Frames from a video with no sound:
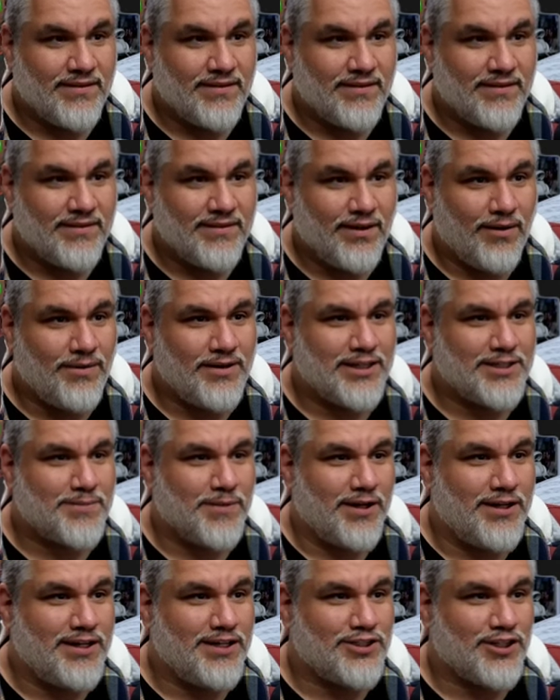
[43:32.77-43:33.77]
he did oh, he does,
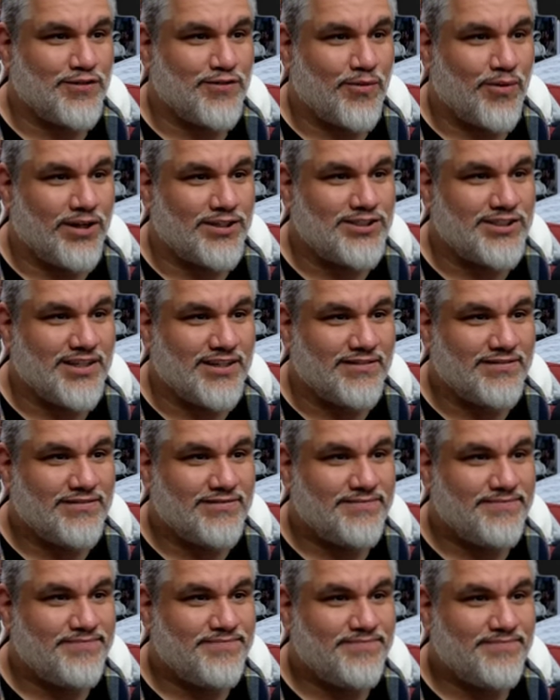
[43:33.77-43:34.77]
he does Overwatch stuff.
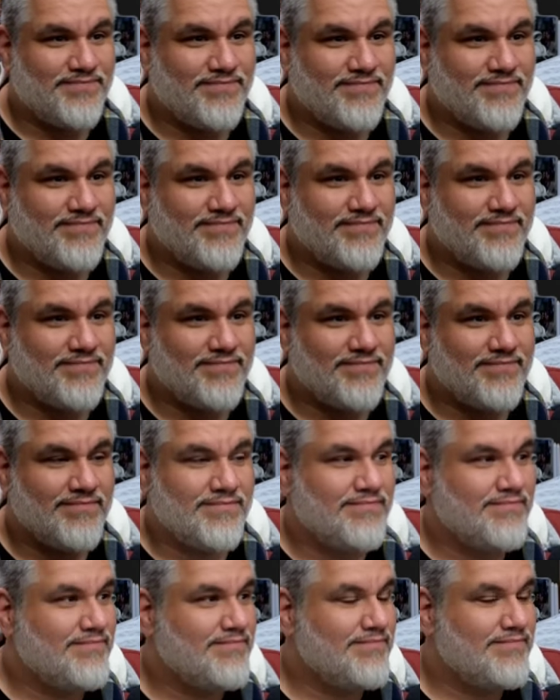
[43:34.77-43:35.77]
I didn't know he did
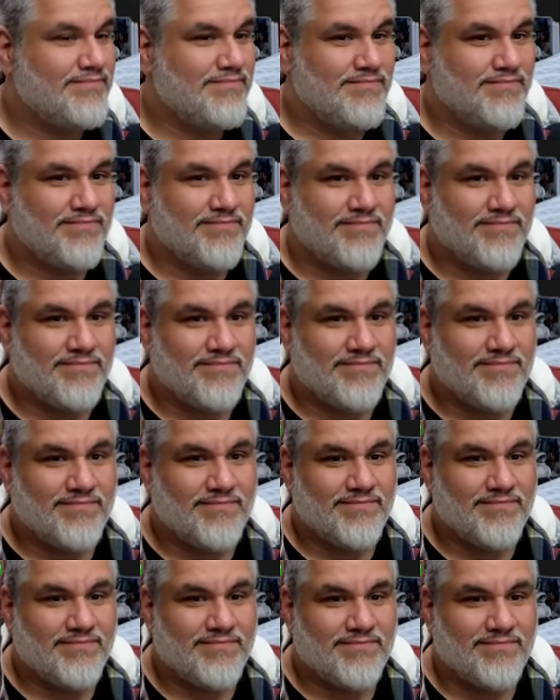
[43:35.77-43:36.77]
Jotaro.
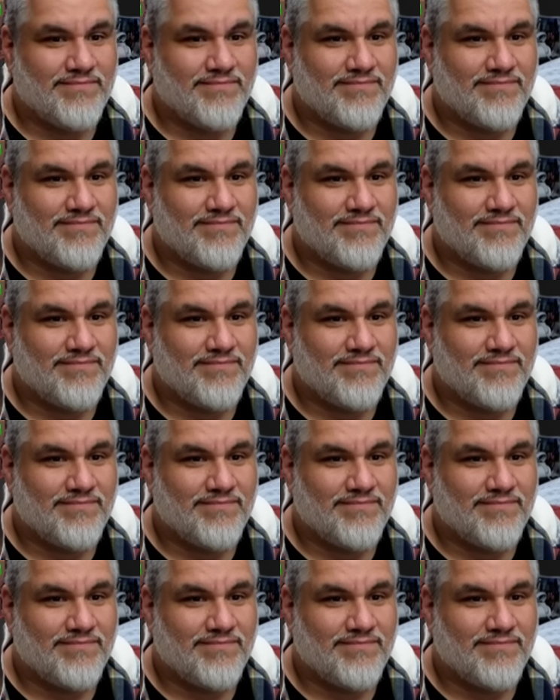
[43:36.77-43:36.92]
Jesus.